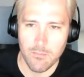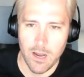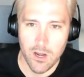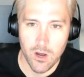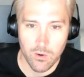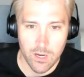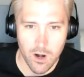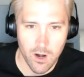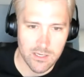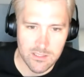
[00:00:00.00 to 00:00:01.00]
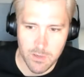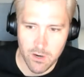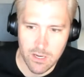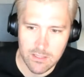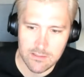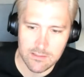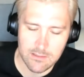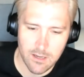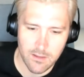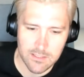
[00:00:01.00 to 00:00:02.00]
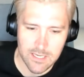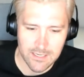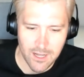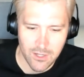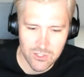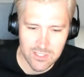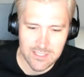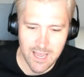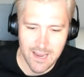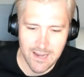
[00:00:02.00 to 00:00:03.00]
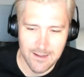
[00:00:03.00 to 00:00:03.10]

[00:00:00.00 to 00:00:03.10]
I know in our experience on the technology side,